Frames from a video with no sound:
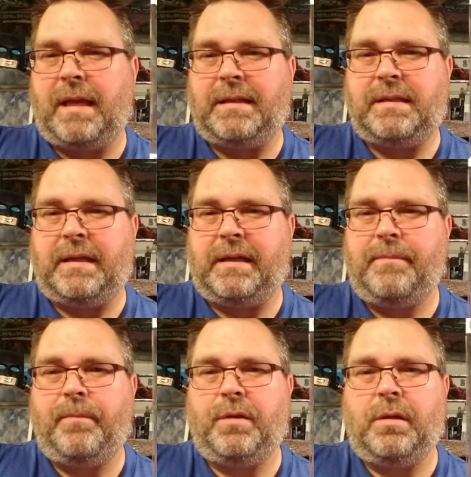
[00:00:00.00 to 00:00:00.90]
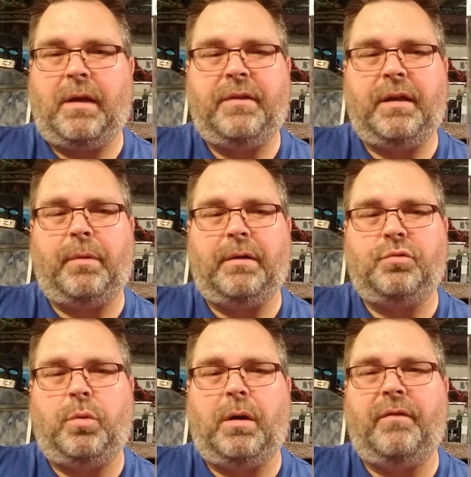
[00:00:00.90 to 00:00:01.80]
I'd see it, I think, around
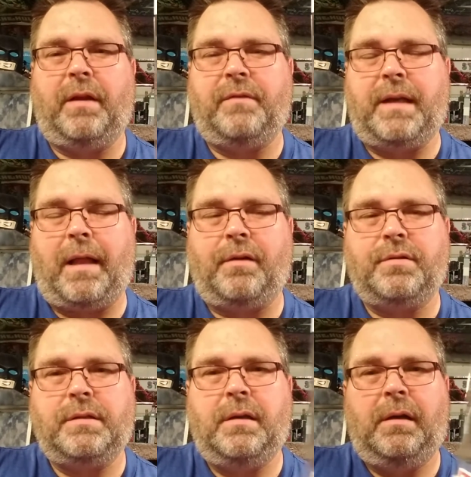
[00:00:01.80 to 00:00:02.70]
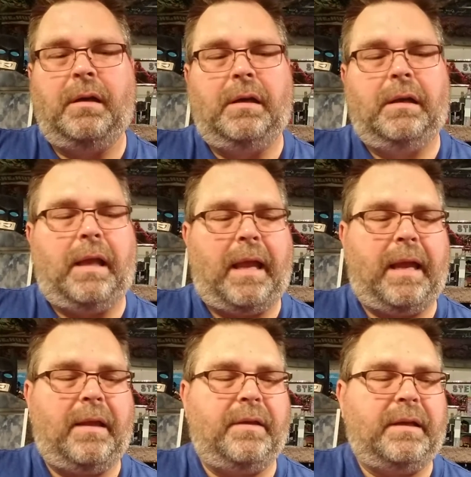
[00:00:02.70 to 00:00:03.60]
$12, $11.
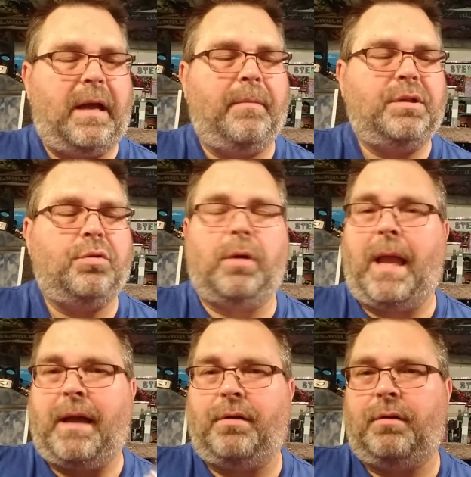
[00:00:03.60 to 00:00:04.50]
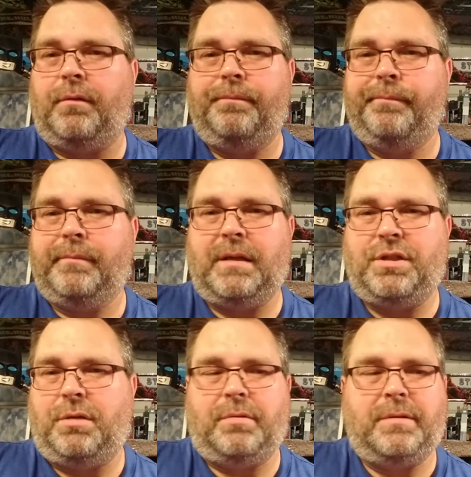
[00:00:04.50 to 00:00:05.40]
And the comic store had her because
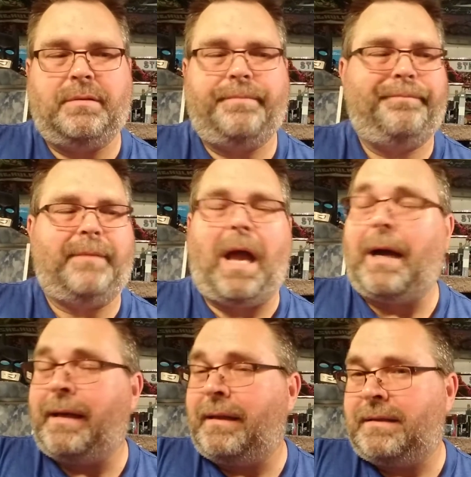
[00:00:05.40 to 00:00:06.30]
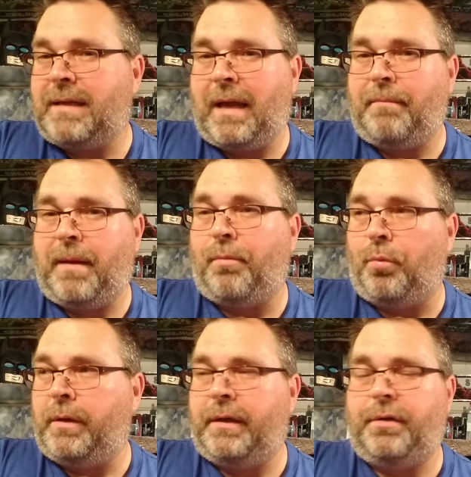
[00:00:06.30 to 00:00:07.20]
she was hot at the time. People
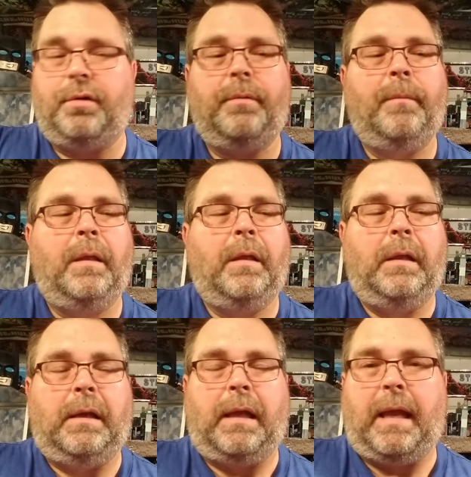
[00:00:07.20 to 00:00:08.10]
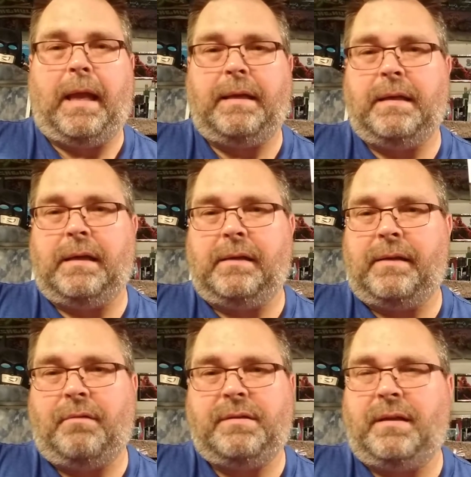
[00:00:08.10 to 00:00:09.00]
wanted her. And
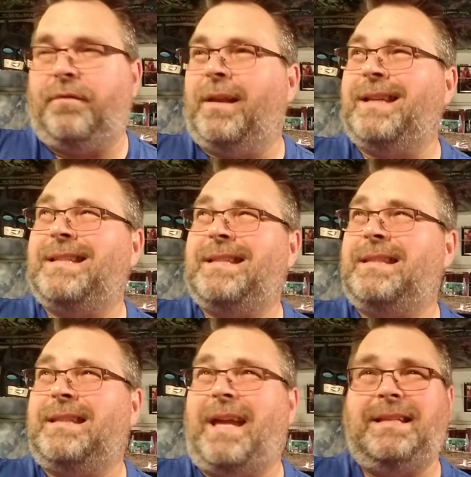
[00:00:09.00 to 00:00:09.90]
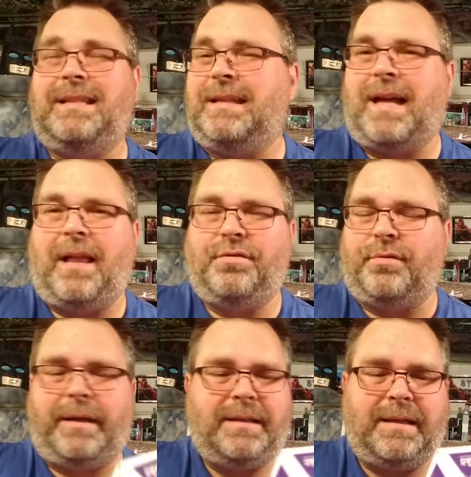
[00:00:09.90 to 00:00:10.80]
they were selling for like $19
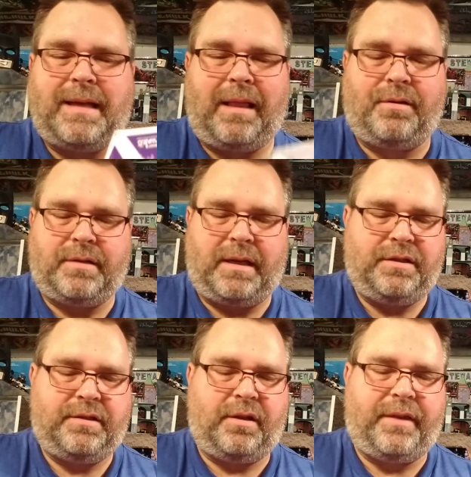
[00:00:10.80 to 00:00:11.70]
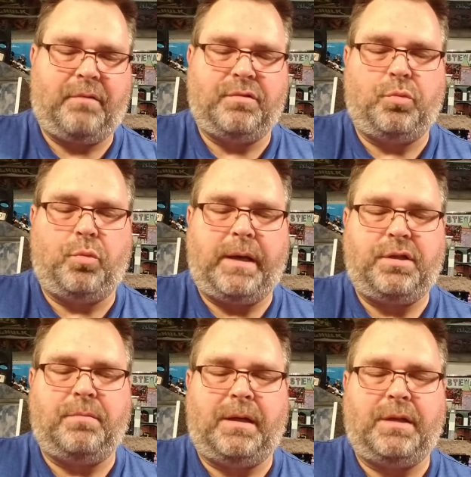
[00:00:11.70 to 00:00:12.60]
or $18. I just thought that was way
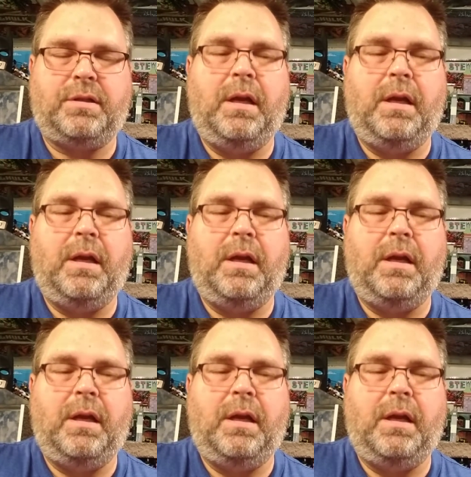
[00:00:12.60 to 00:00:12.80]
too much.